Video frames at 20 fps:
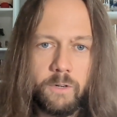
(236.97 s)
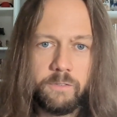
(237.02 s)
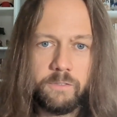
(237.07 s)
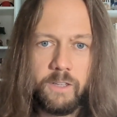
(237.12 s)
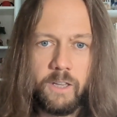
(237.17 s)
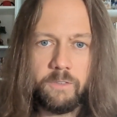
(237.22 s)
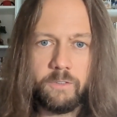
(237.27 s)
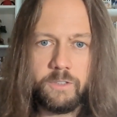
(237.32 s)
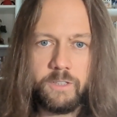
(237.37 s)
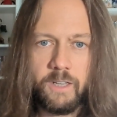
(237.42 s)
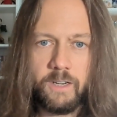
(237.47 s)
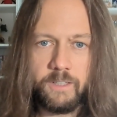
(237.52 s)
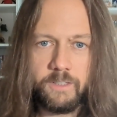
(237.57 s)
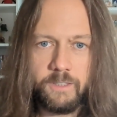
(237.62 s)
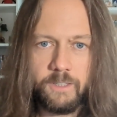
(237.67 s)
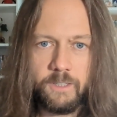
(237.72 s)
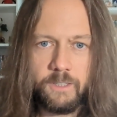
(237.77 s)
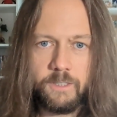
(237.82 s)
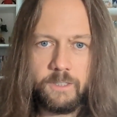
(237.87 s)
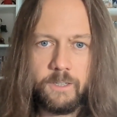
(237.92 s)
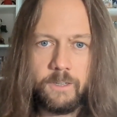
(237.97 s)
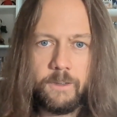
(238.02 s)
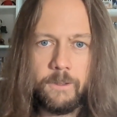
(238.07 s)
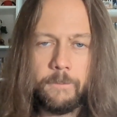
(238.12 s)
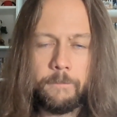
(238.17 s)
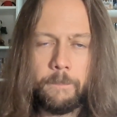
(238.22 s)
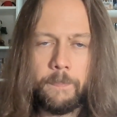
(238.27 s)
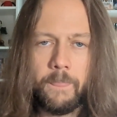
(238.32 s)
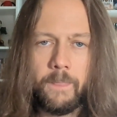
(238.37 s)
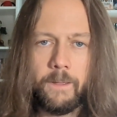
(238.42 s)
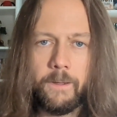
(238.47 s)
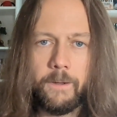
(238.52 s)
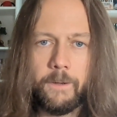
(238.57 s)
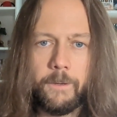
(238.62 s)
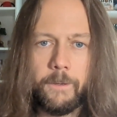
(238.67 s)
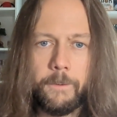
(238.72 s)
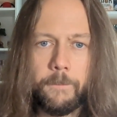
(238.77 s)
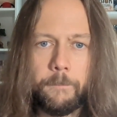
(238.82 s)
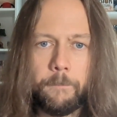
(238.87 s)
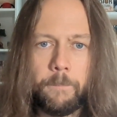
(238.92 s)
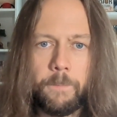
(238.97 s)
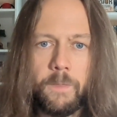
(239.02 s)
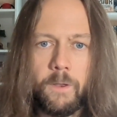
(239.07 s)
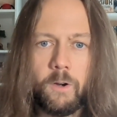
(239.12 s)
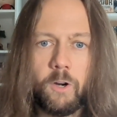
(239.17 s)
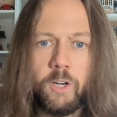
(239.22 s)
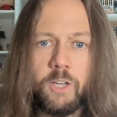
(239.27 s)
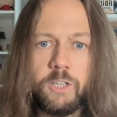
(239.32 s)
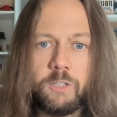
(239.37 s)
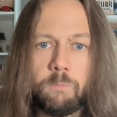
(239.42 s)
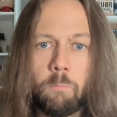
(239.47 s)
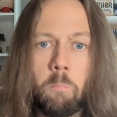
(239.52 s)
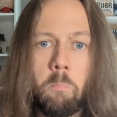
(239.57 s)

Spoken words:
flavors that exist. There is